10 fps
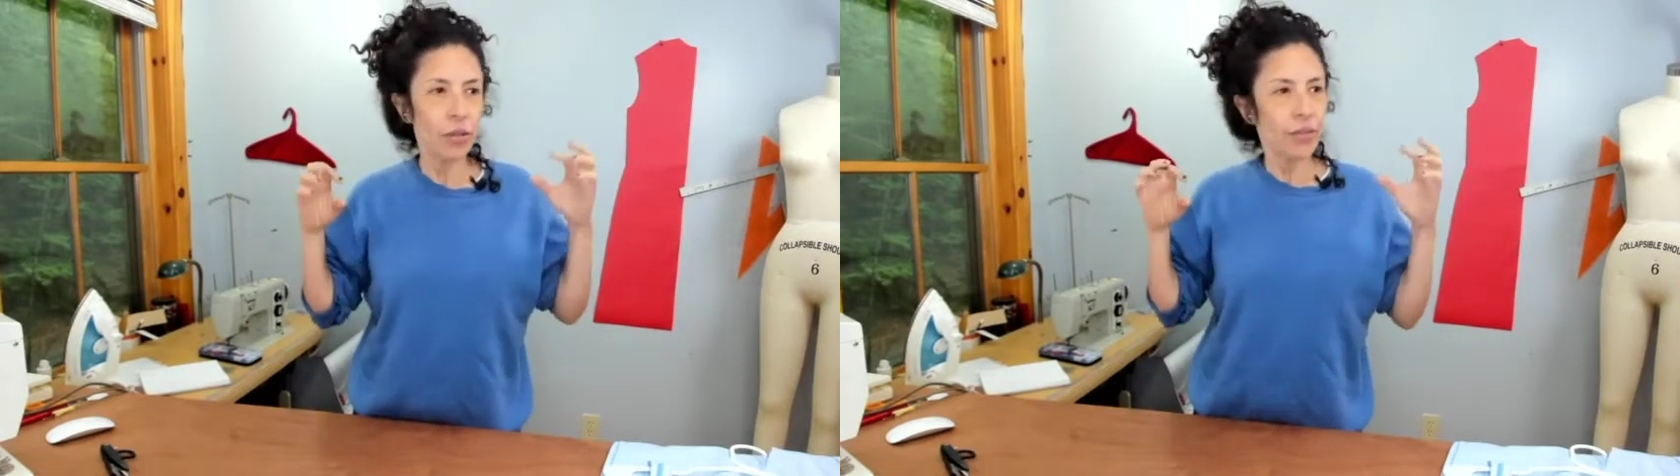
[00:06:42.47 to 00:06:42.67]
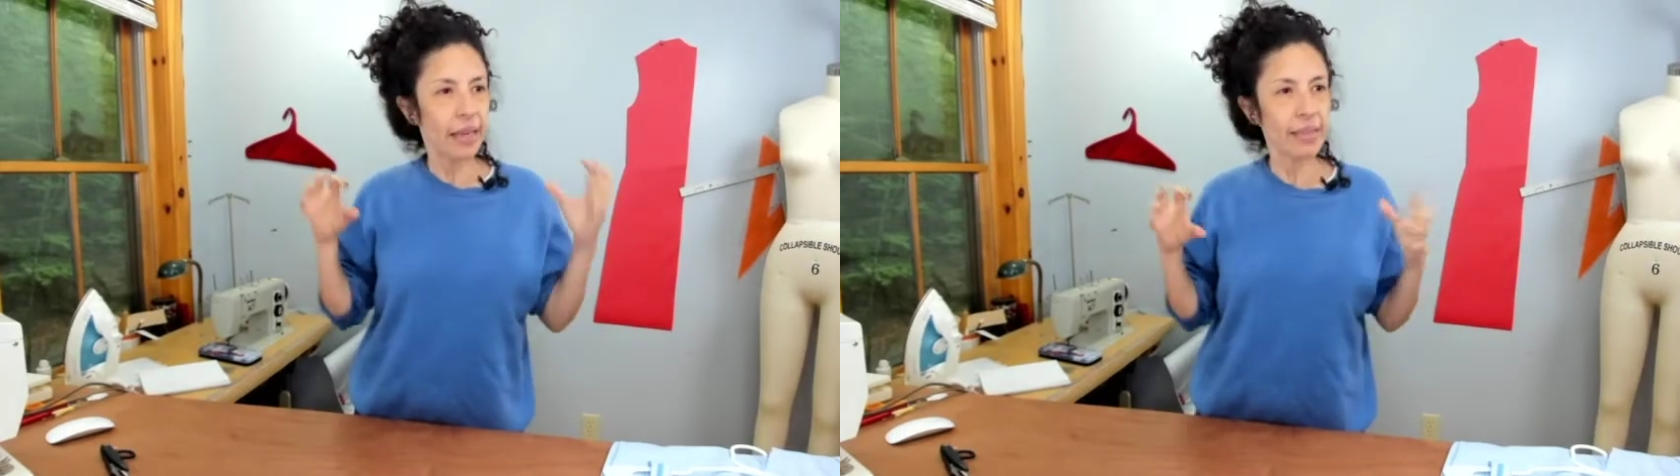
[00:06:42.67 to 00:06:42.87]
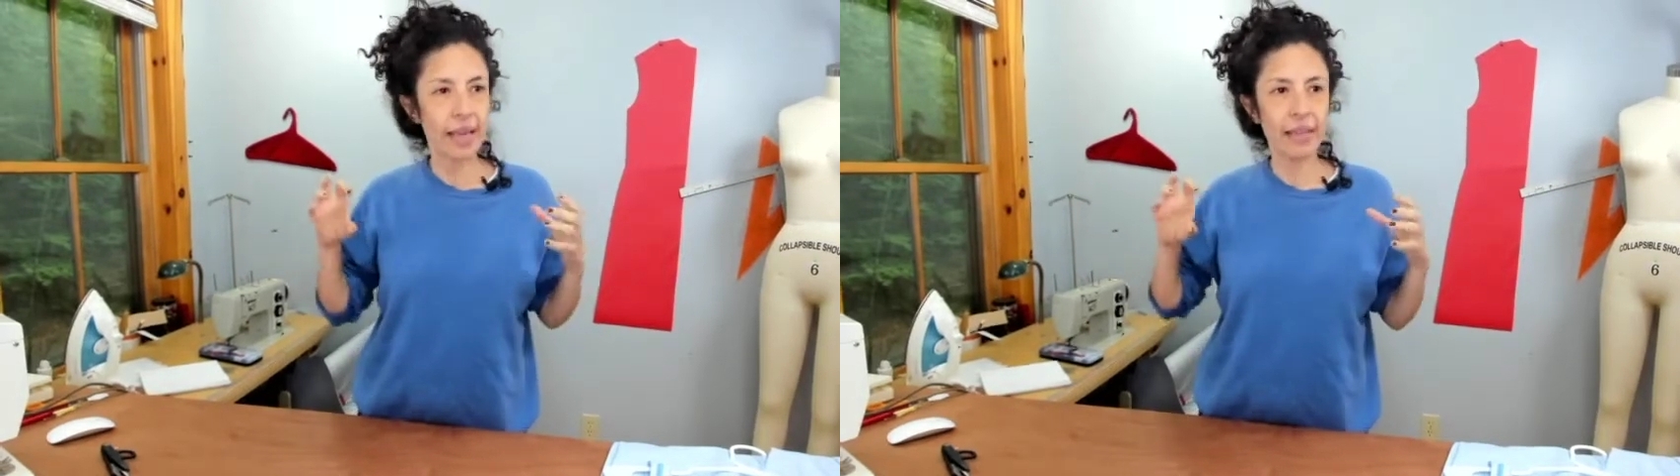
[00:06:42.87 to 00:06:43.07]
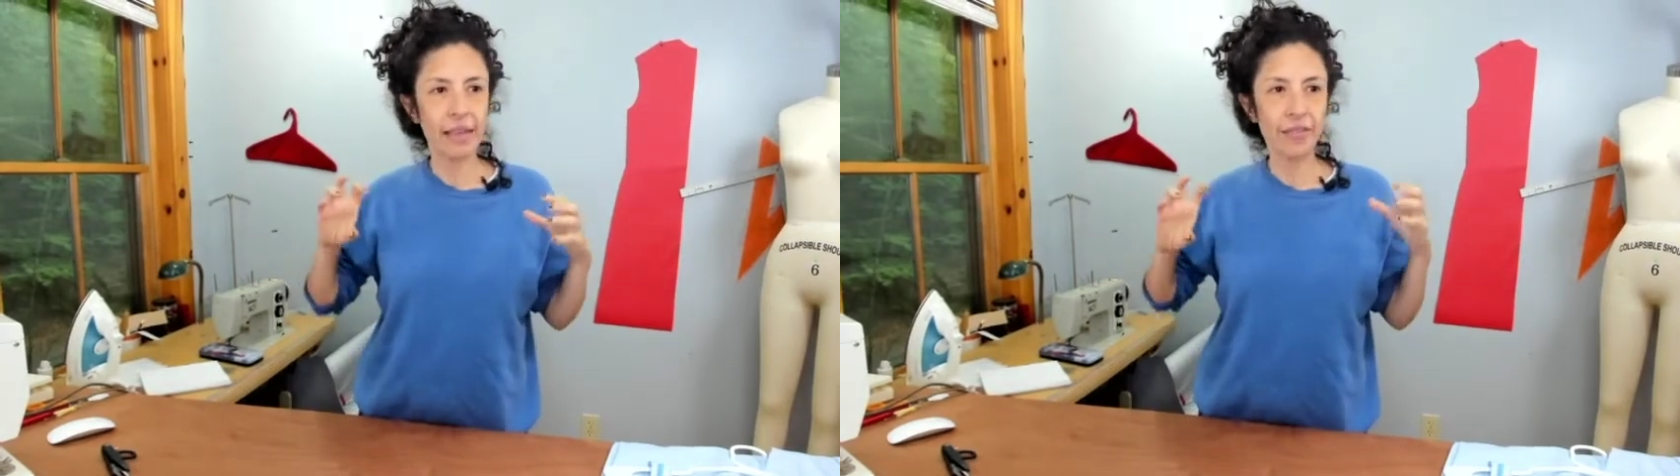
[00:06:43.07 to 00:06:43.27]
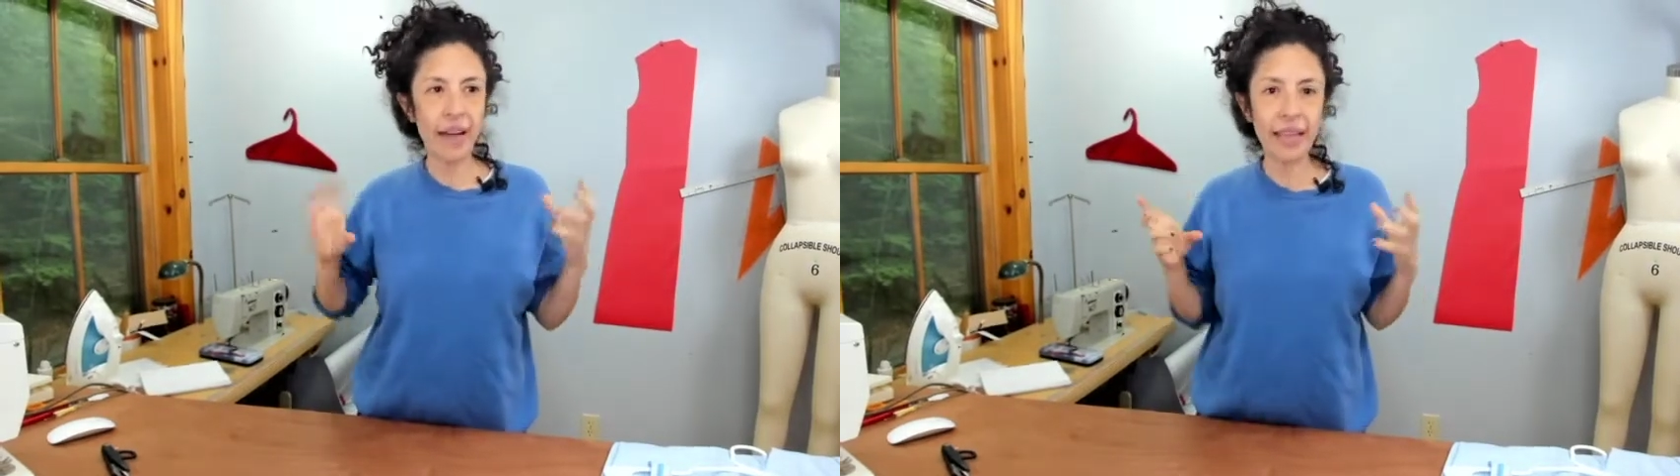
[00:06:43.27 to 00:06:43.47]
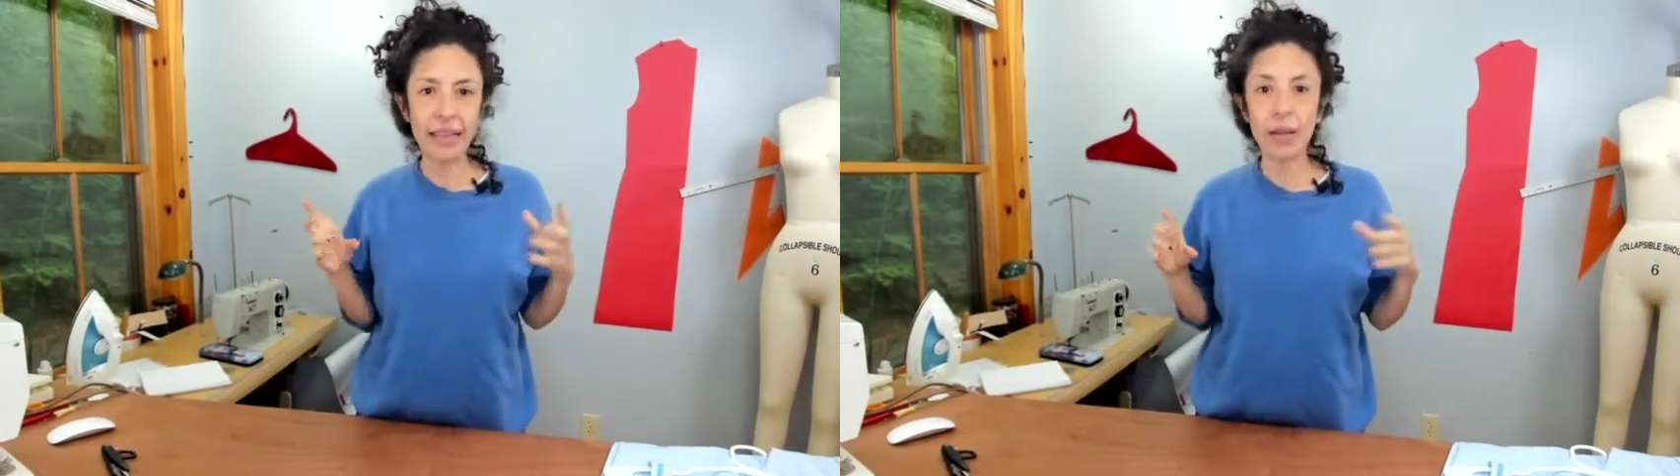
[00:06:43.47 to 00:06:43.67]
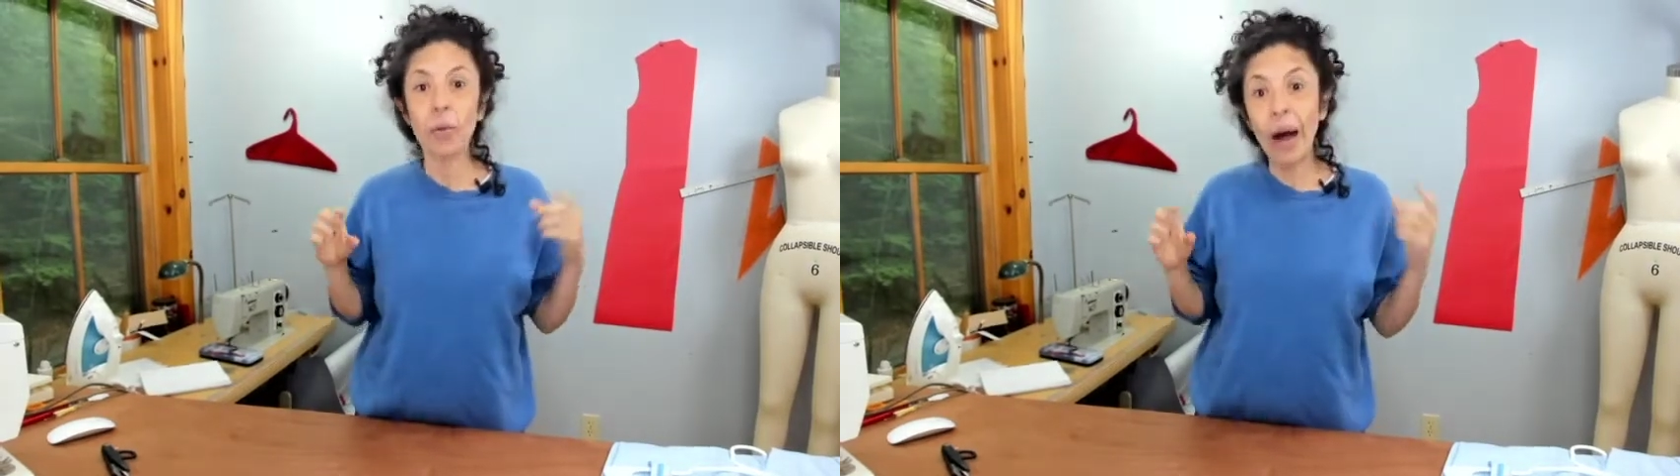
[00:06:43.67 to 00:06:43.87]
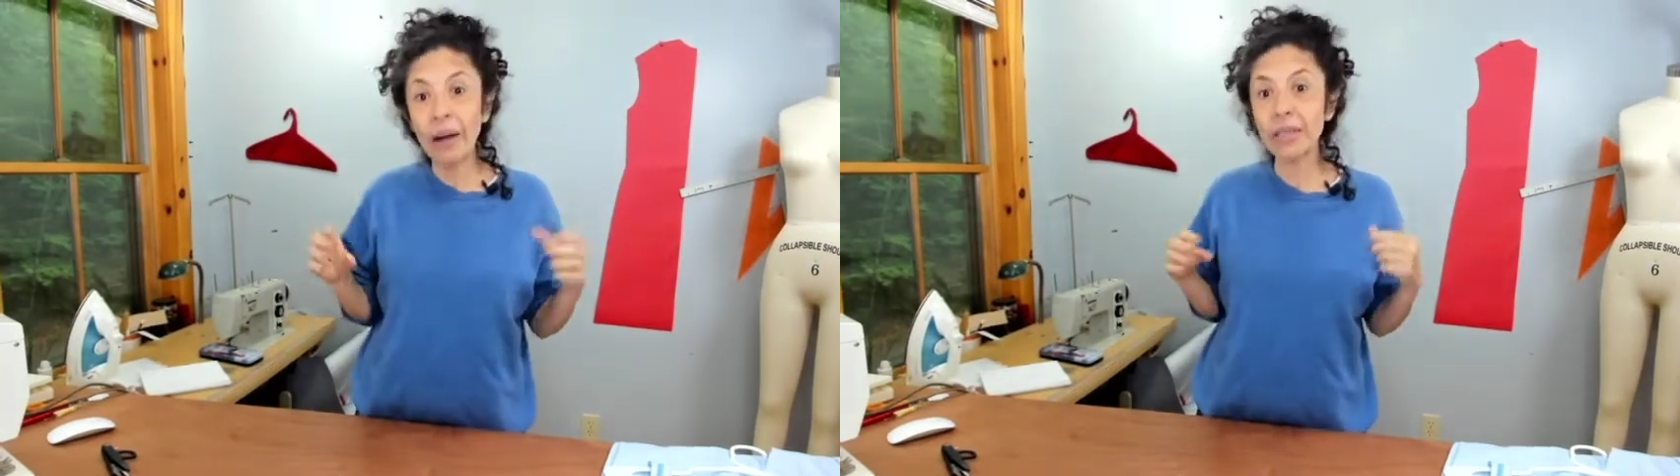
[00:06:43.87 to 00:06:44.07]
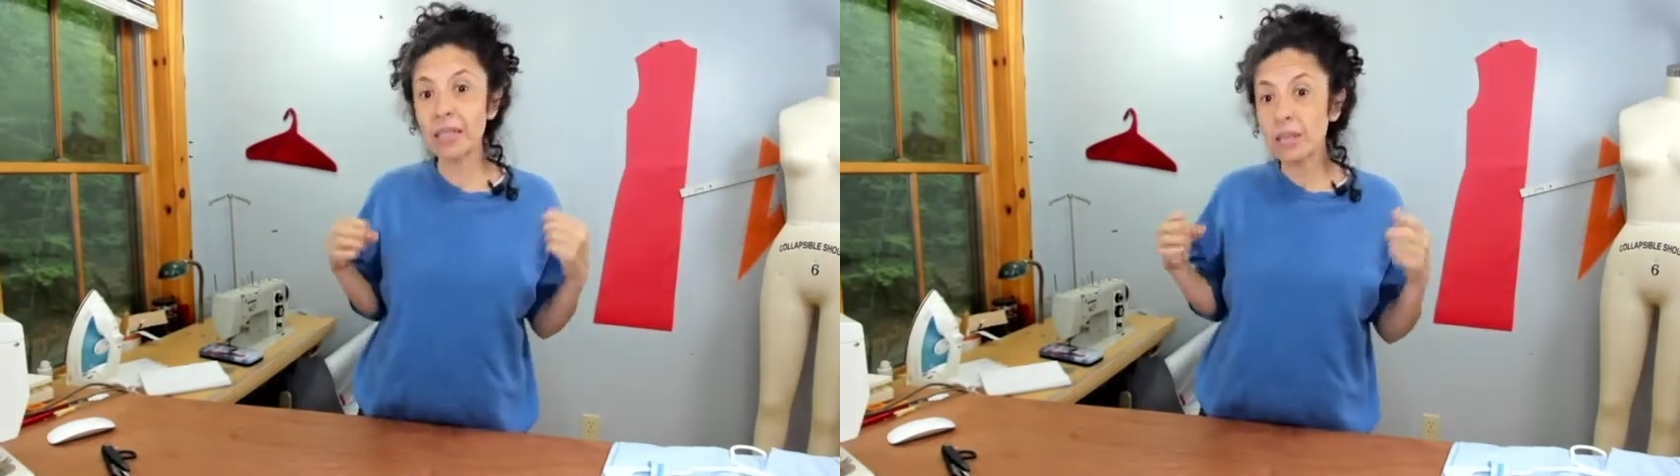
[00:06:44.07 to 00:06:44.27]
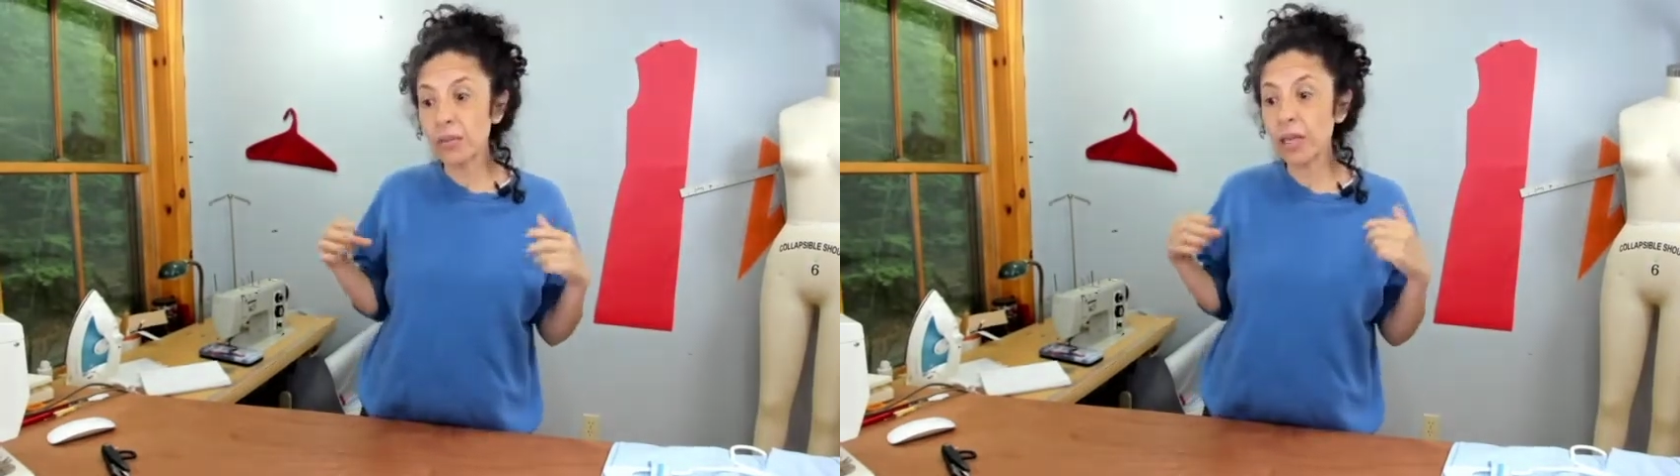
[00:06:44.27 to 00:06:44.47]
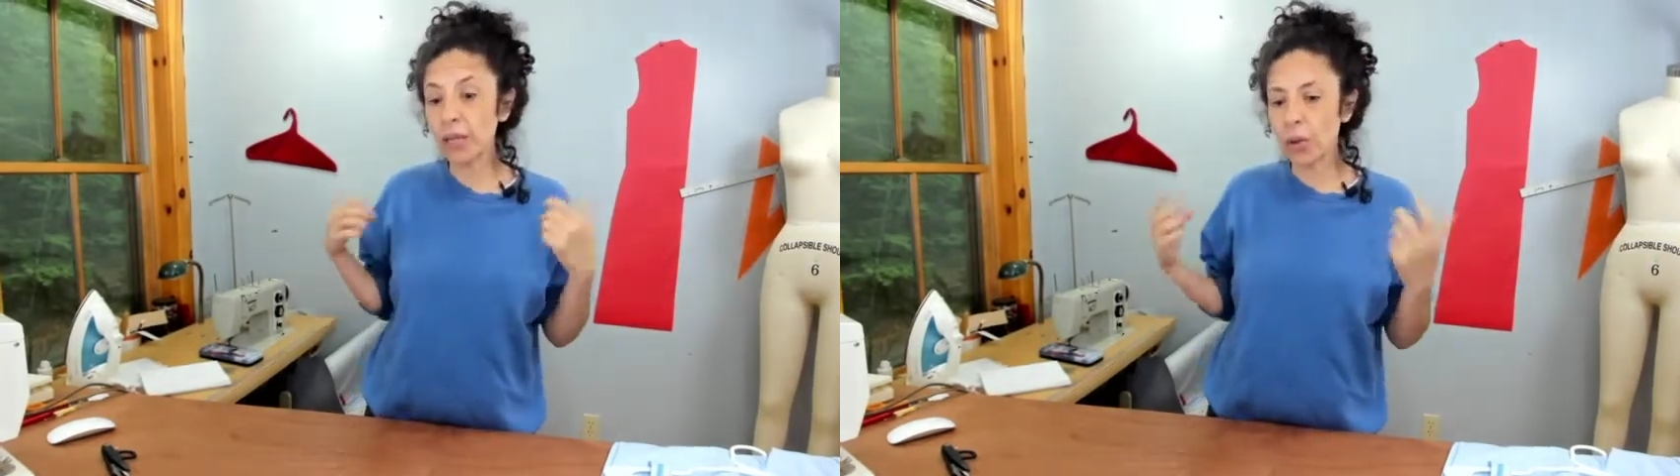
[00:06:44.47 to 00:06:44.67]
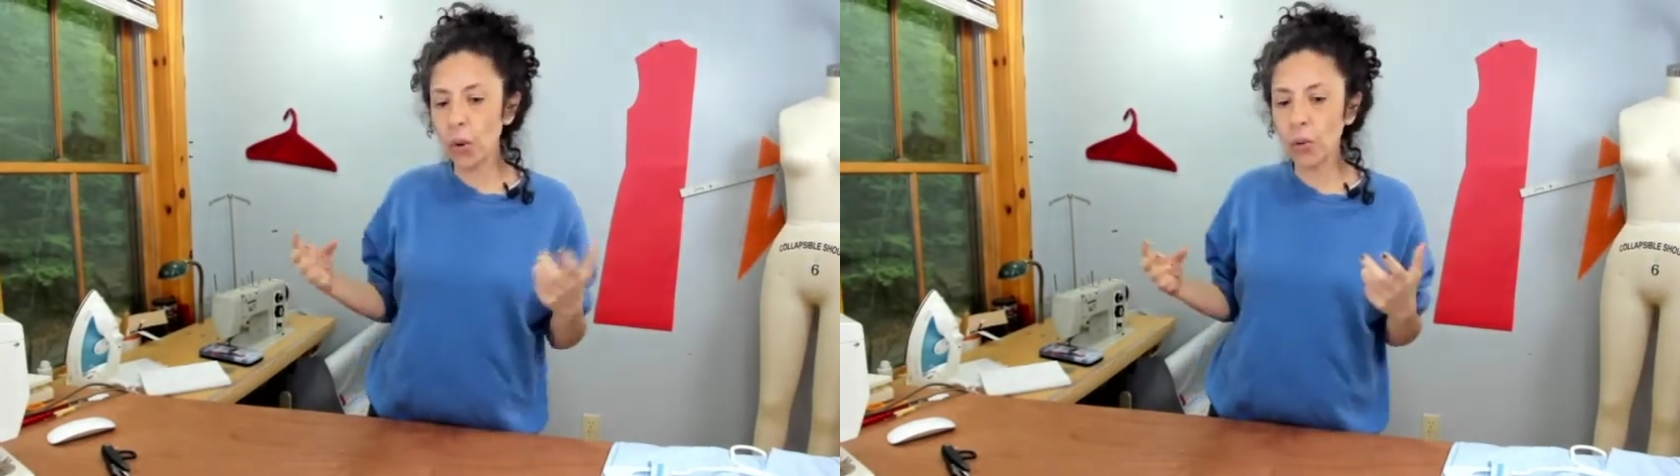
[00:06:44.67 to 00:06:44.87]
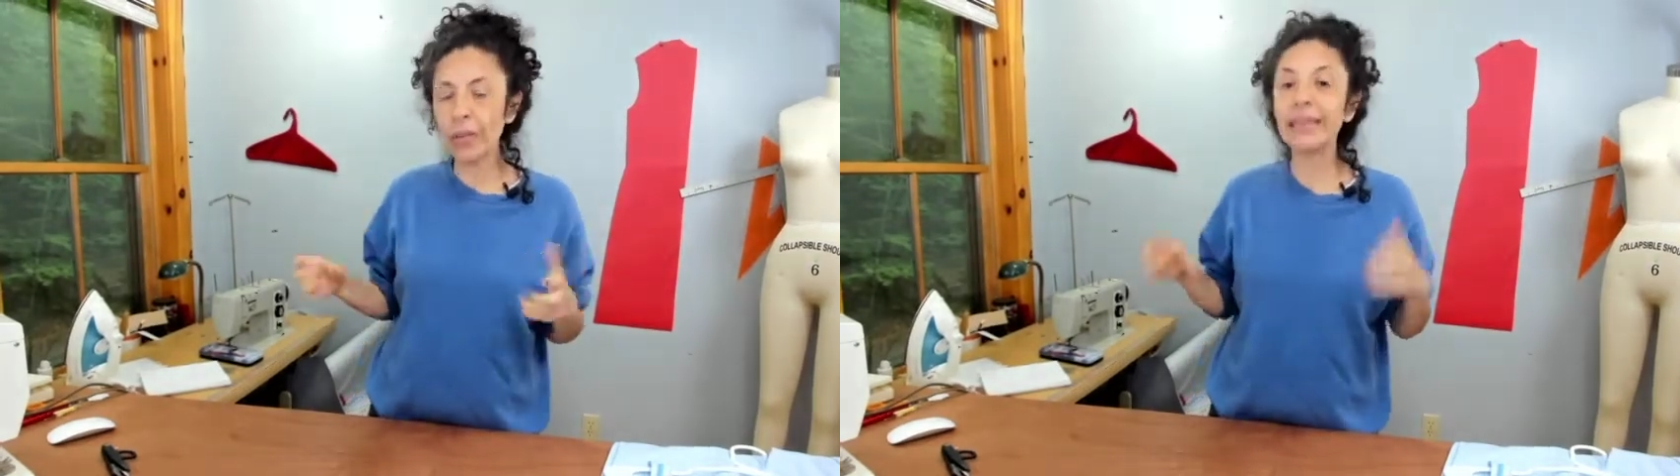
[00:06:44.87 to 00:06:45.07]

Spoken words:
things that they find like, wow, this is really cool.